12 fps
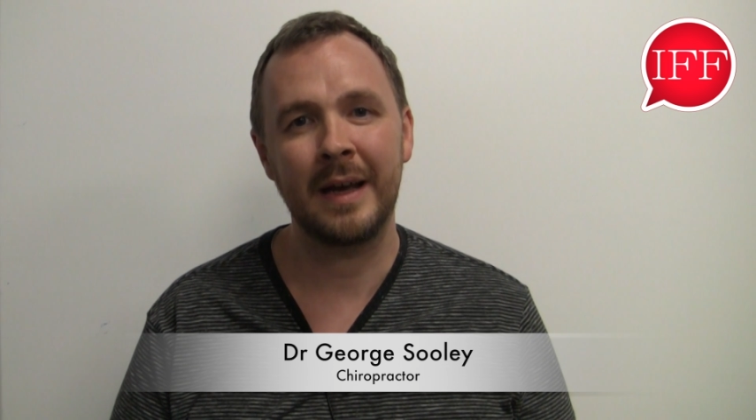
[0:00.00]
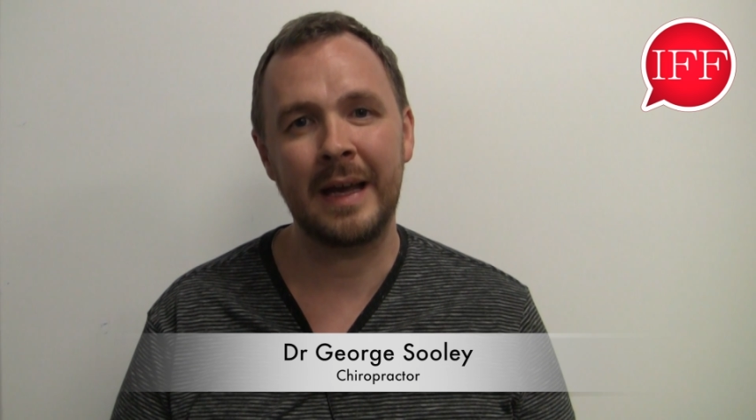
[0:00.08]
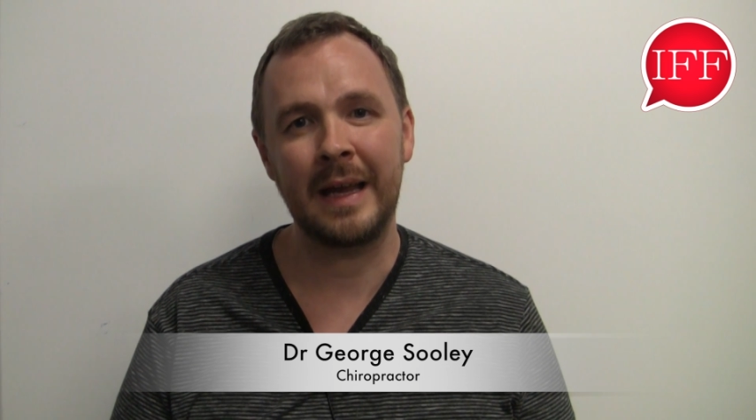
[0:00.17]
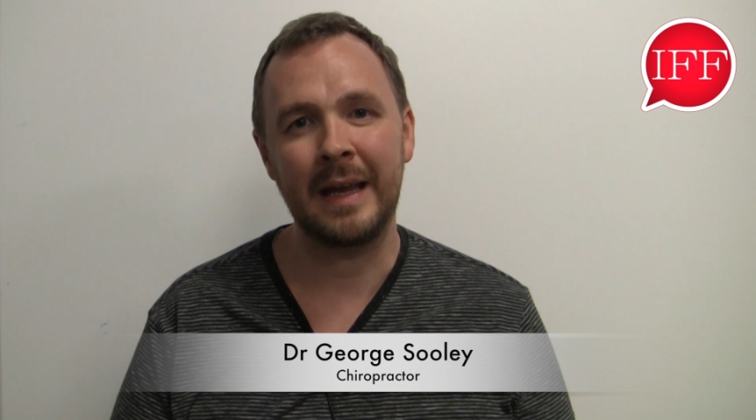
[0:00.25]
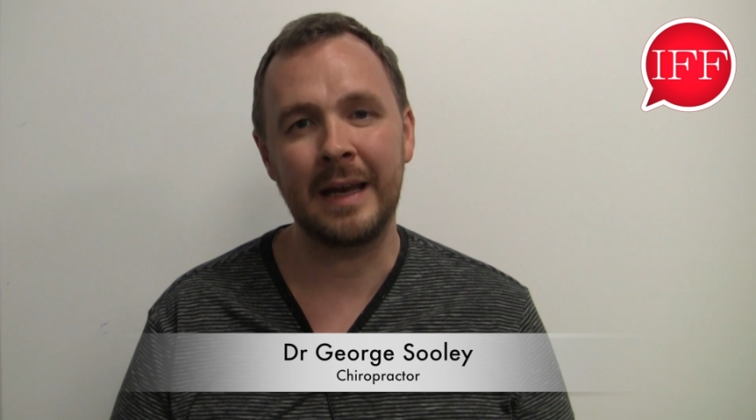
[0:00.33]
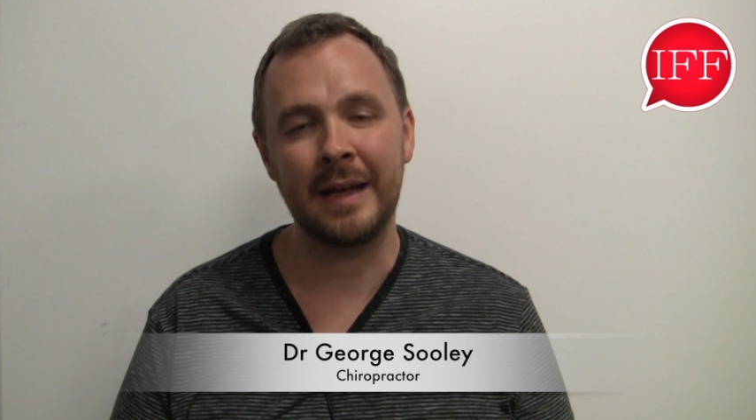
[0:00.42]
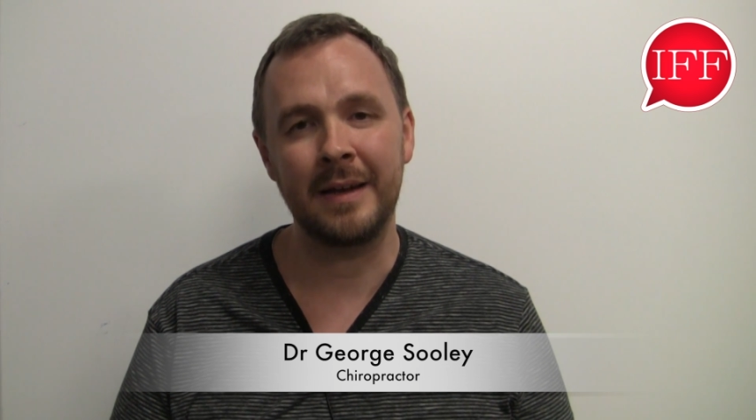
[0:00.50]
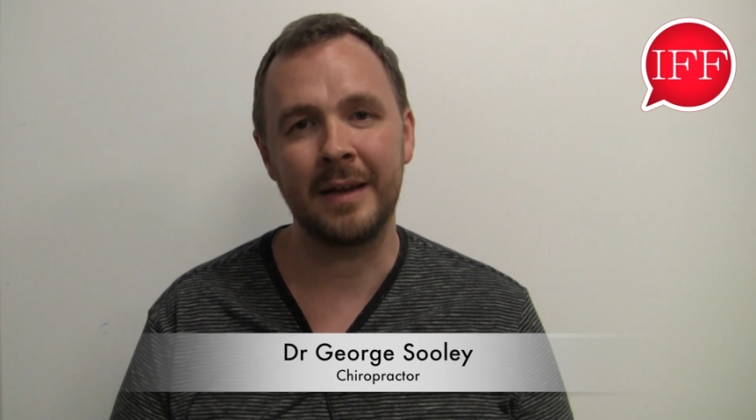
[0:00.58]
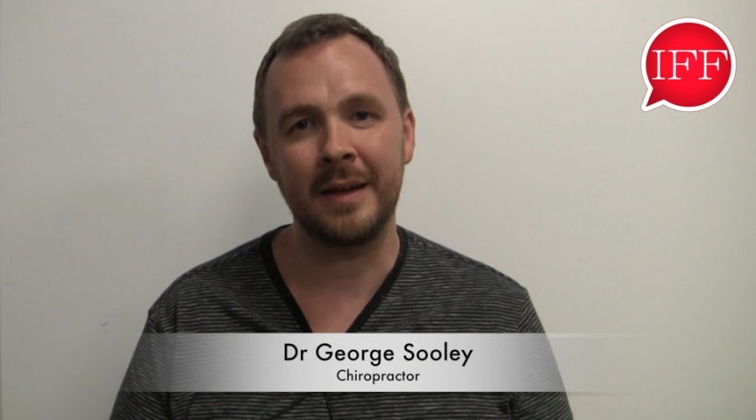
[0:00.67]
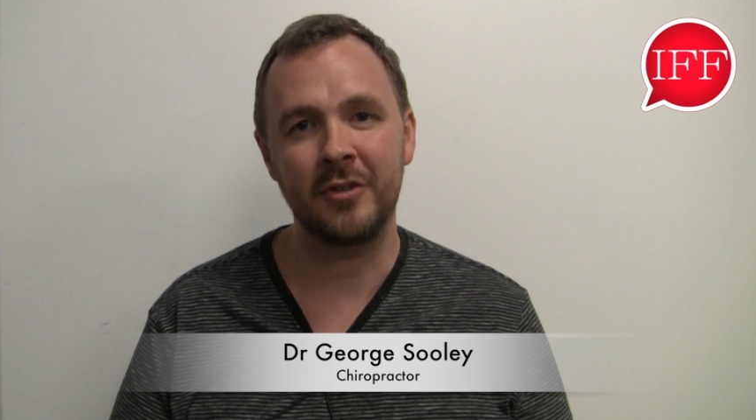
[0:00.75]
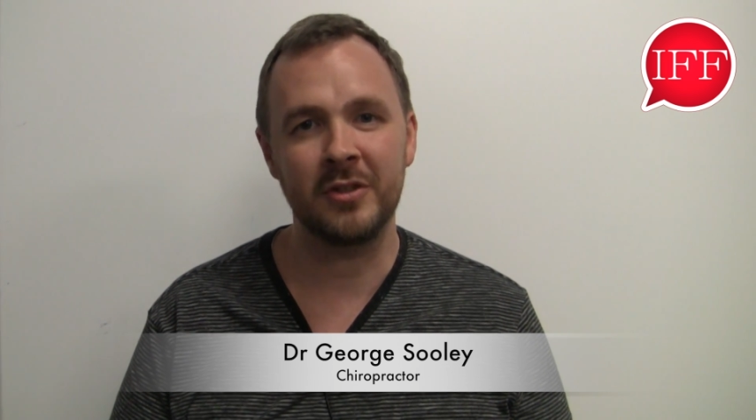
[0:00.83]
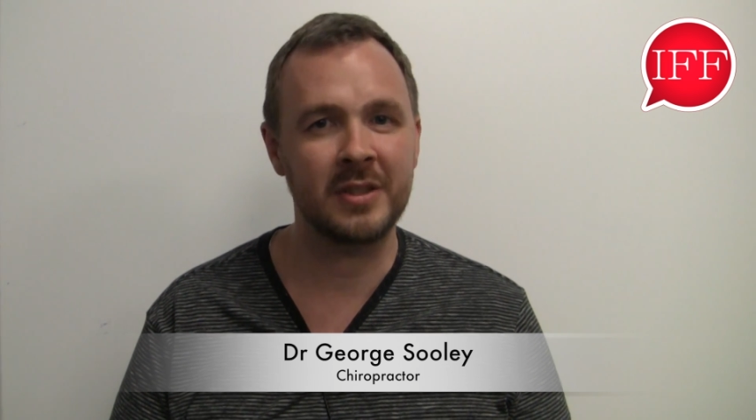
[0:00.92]
and
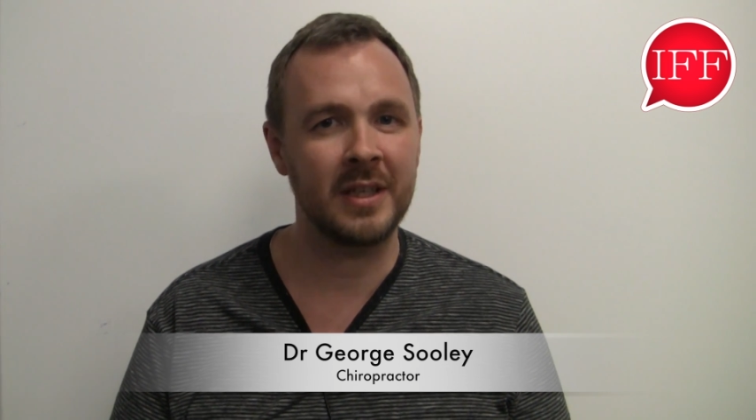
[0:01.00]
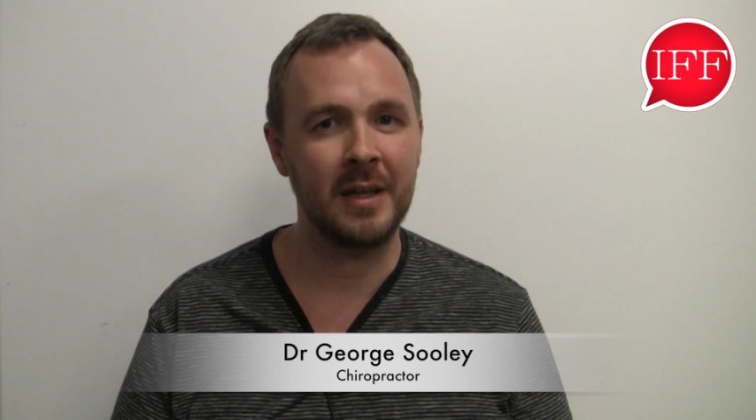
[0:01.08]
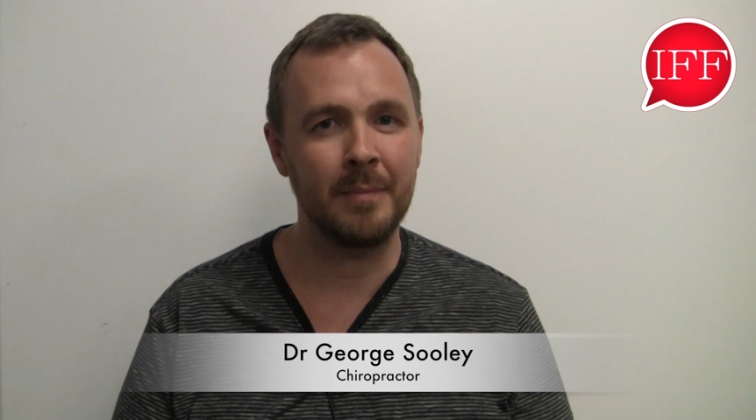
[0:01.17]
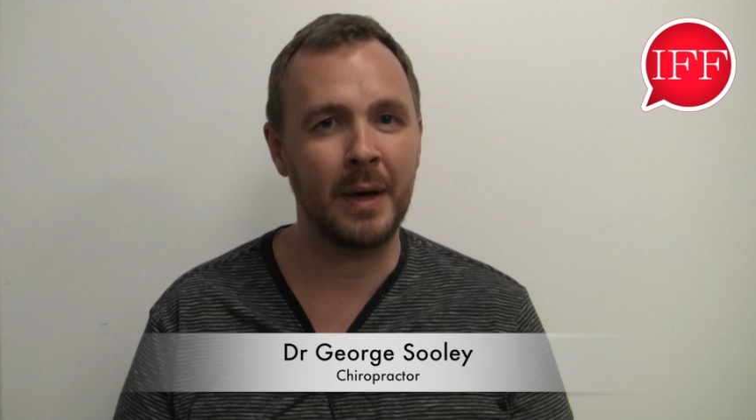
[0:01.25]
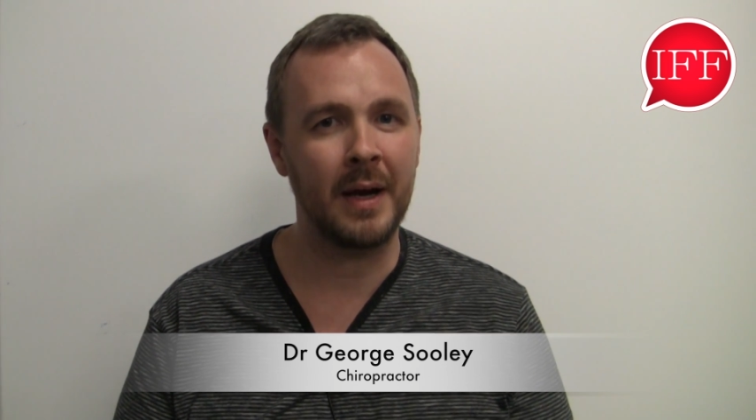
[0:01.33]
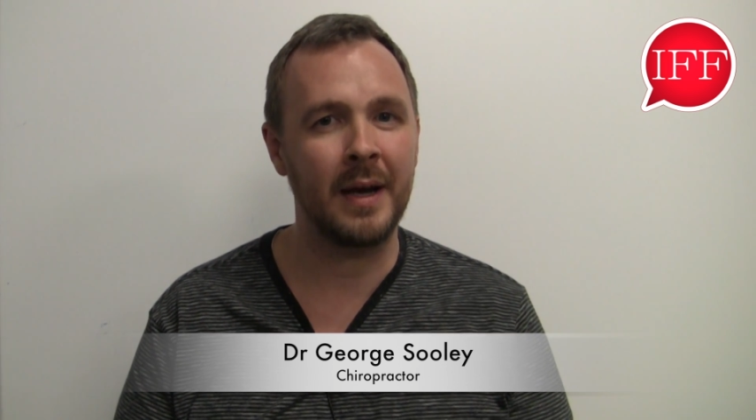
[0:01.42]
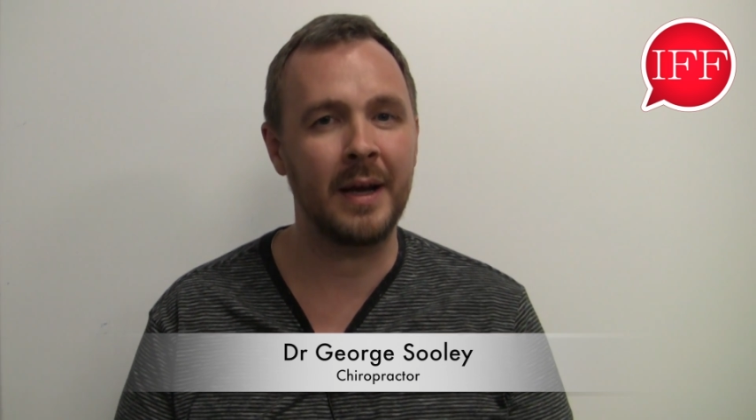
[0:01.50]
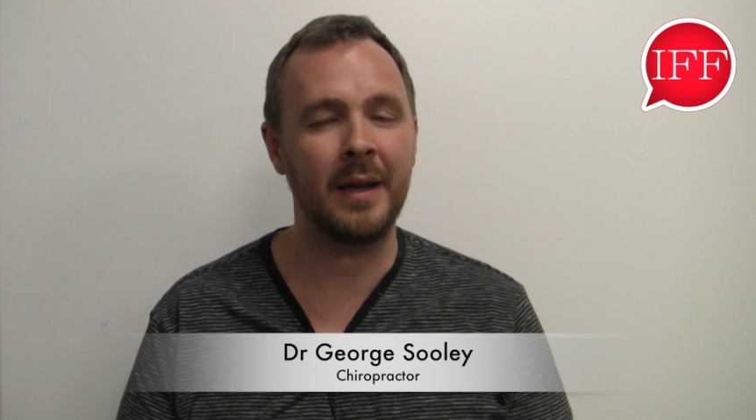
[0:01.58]
just getting by